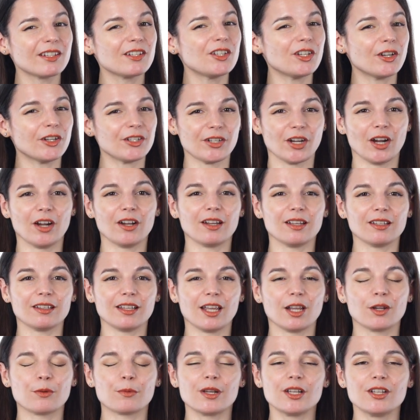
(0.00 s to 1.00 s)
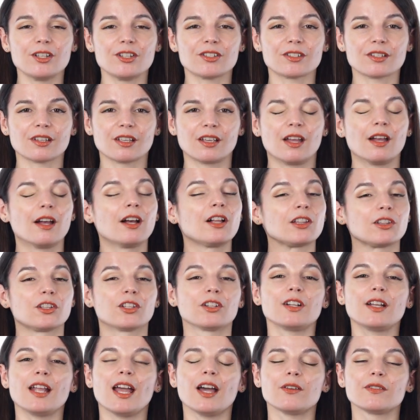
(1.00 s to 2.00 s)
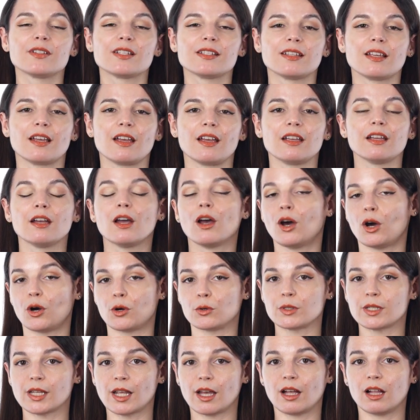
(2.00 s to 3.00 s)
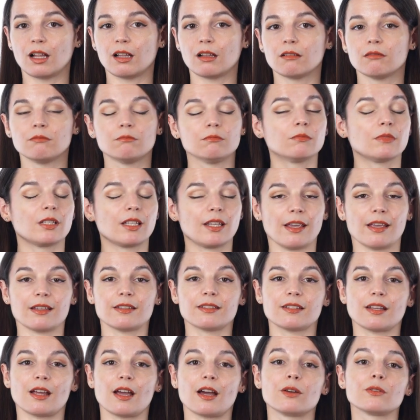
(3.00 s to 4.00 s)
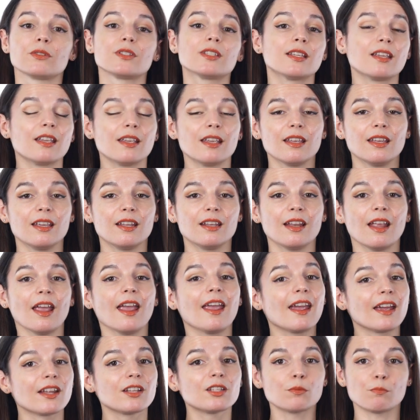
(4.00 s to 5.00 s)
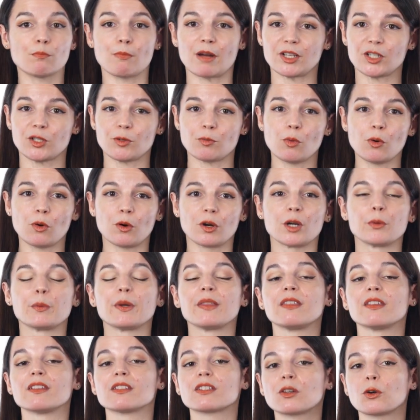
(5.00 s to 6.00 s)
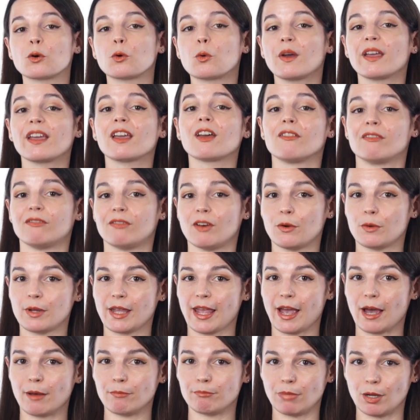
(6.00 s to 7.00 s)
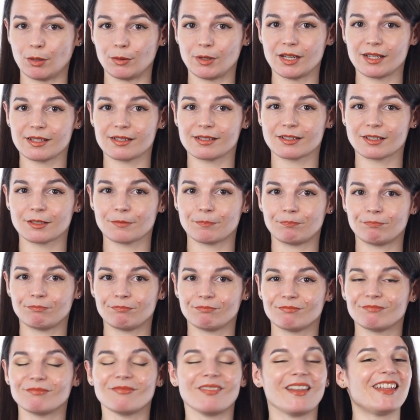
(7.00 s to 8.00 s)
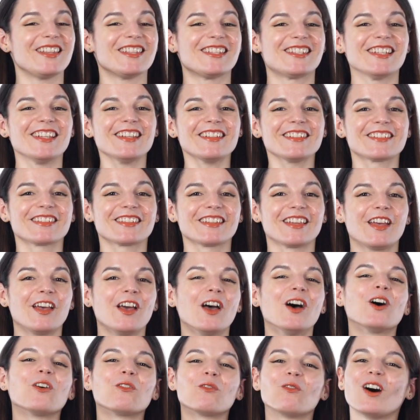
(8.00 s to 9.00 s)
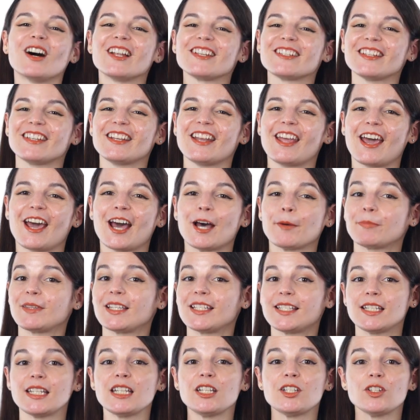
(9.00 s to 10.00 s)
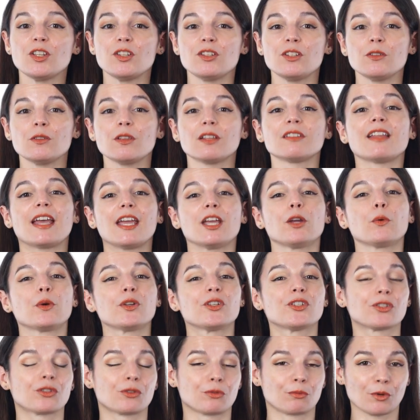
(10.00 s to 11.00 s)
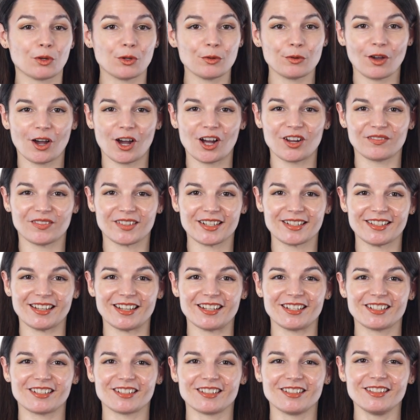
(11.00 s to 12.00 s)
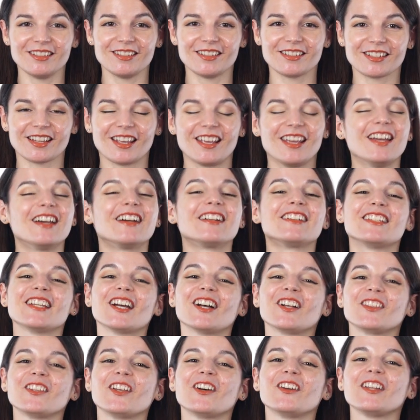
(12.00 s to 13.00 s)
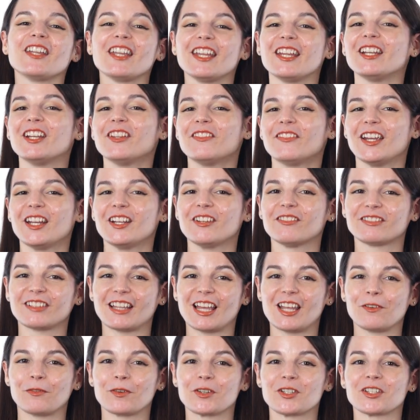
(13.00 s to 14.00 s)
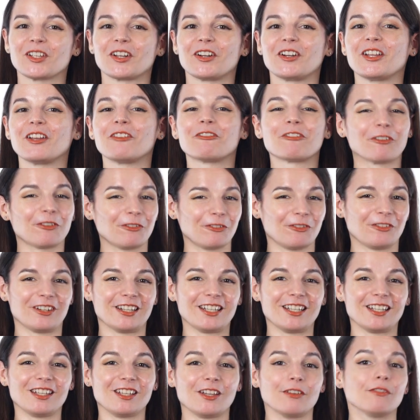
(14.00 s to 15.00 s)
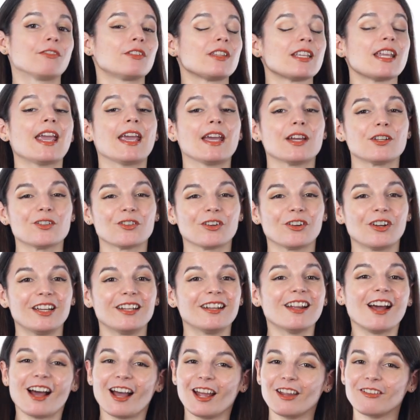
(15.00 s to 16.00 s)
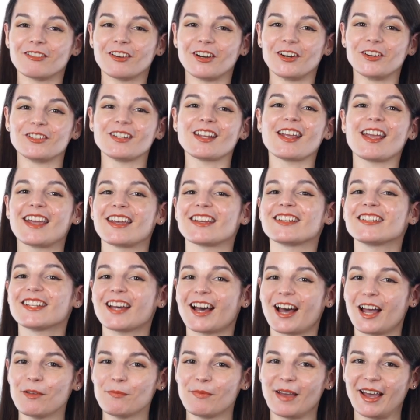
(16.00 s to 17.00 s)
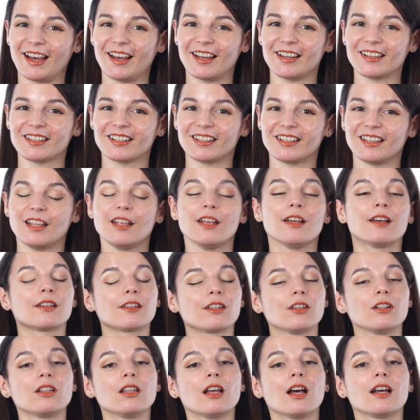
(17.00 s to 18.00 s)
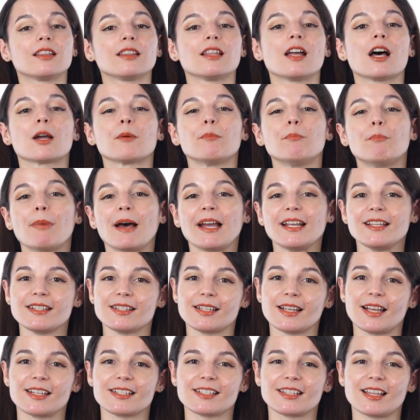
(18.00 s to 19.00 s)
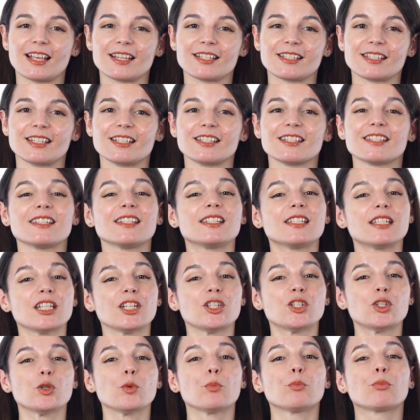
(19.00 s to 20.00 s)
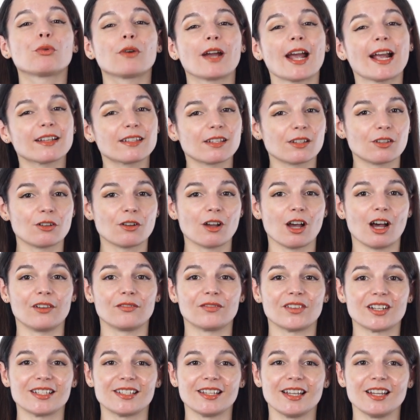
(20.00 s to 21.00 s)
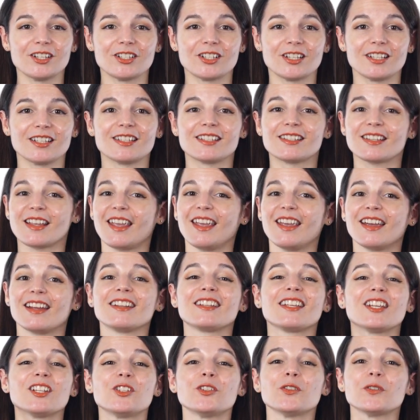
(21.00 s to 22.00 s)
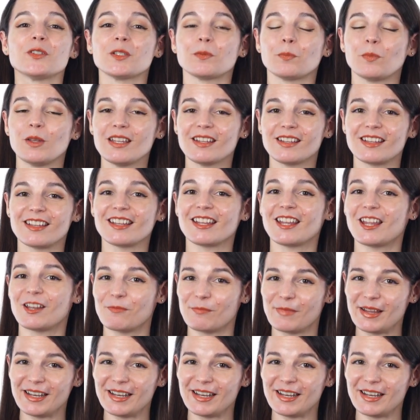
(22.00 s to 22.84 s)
in your target language? Learn how to say hotel, guest house, inn, and much more with this quick vocab bonus. And sixth, want an app that teaches you the language through conversations? Download Innovative Language Learning for free for the Android, iPhone, and iPad. You'll unlock bite-sized lessons that teach you practical conversations and get you speaking in